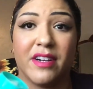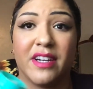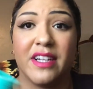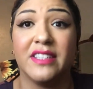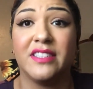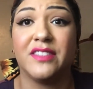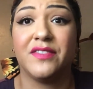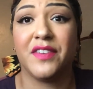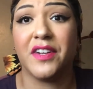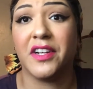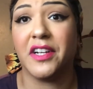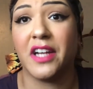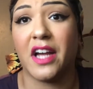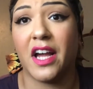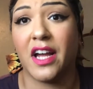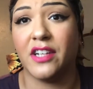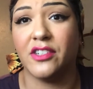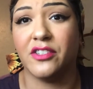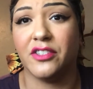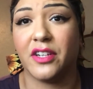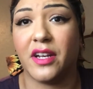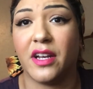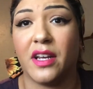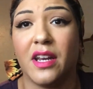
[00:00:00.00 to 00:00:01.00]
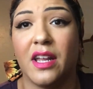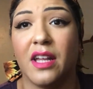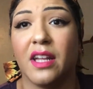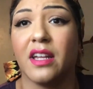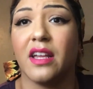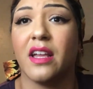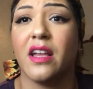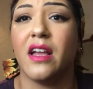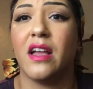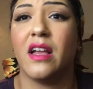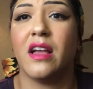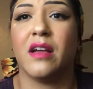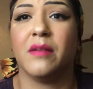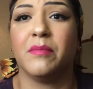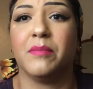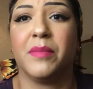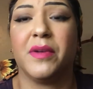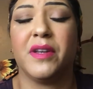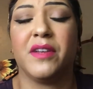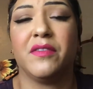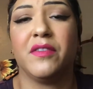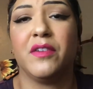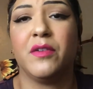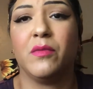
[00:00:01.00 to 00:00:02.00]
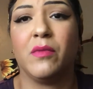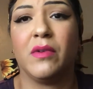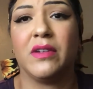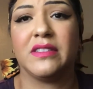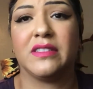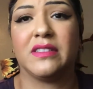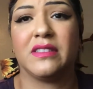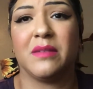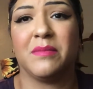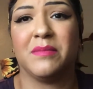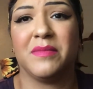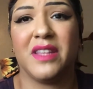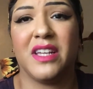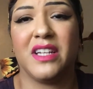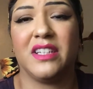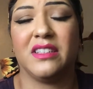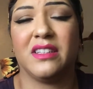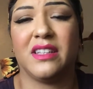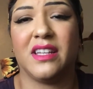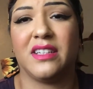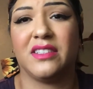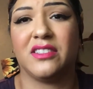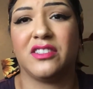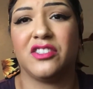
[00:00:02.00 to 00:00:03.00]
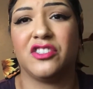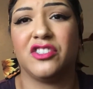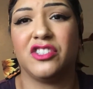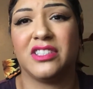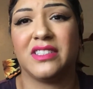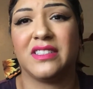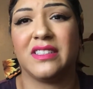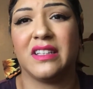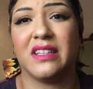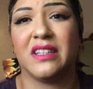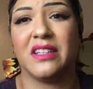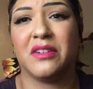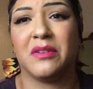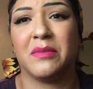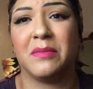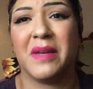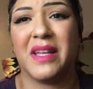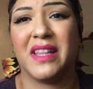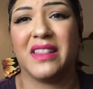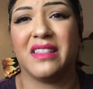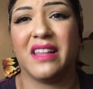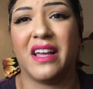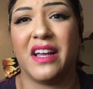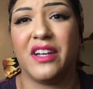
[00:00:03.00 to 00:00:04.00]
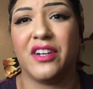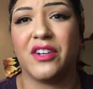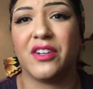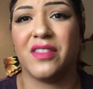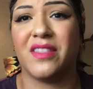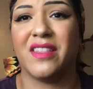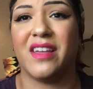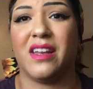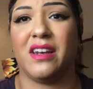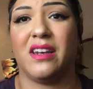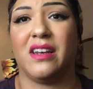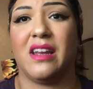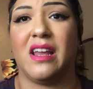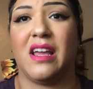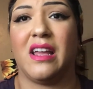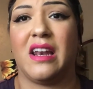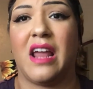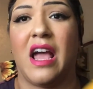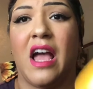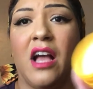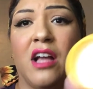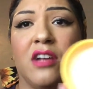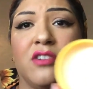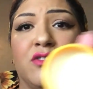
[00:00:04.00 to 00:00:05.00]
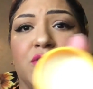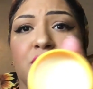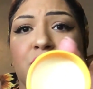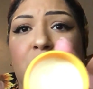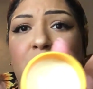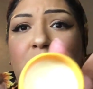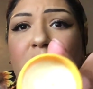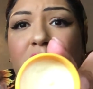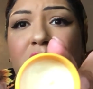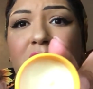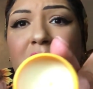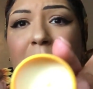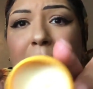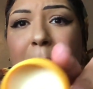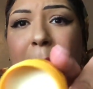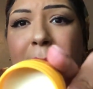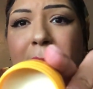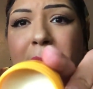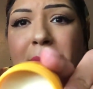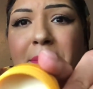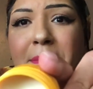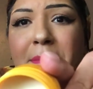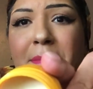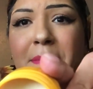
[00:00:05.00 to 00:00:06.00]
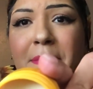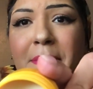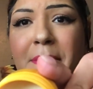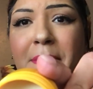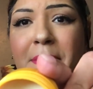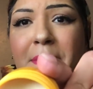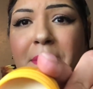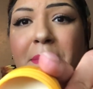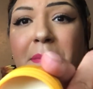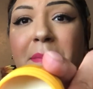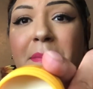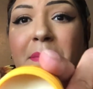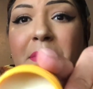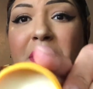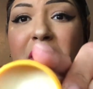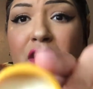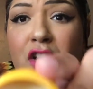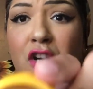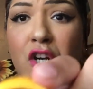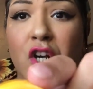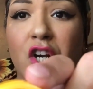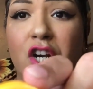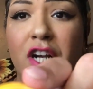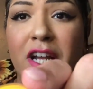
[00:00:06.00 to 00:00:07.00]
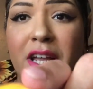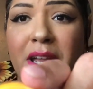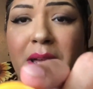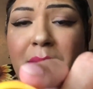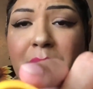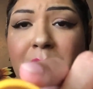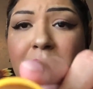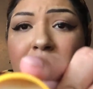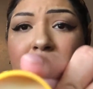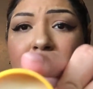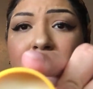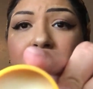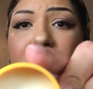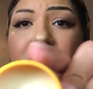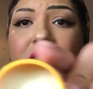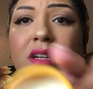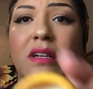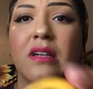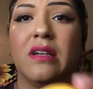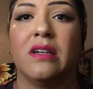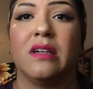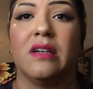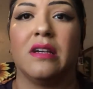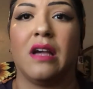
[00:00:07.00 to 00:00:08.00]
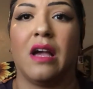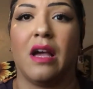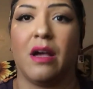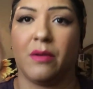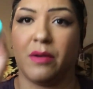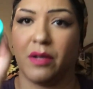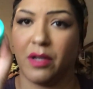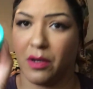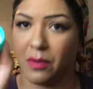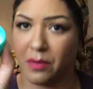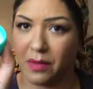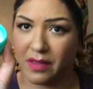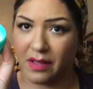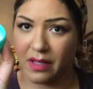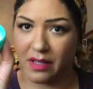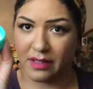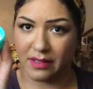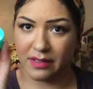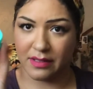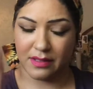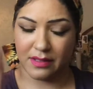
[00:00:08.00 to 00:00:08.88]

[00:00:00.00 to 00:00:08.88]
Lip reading: It's very hydrating, but if you want something that's just a little bit lighter than an actual buttercream, I would go with this.